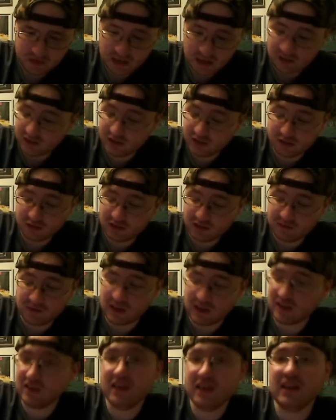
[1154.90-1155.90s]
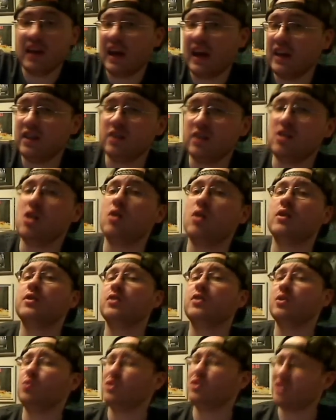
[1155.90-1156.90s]
At least if they did, I didn't
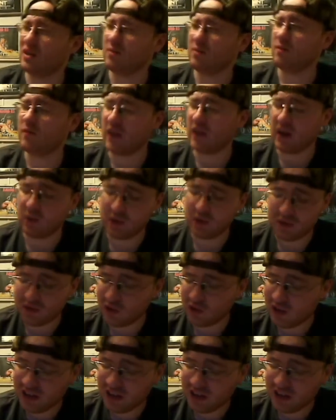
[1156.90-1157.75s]
notice it, which I'm fine with.